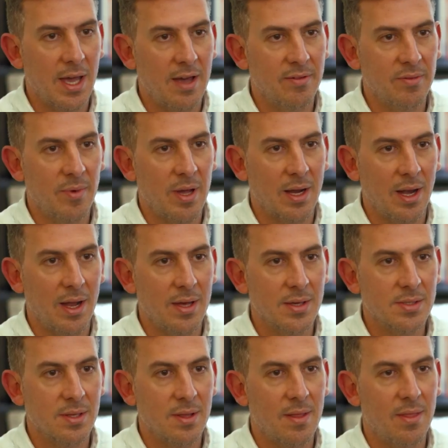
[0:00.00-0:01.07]
I have in my
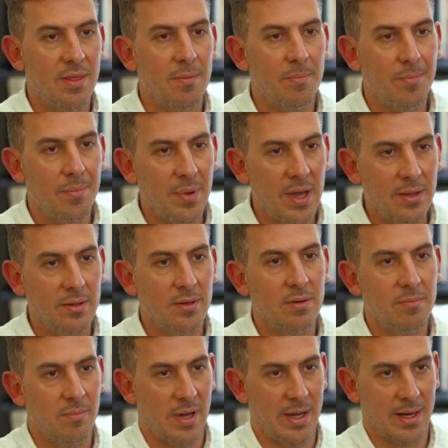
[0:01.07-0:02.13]
class, the better
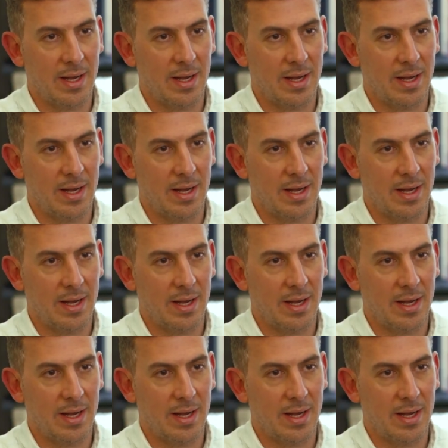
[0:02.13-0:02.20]
my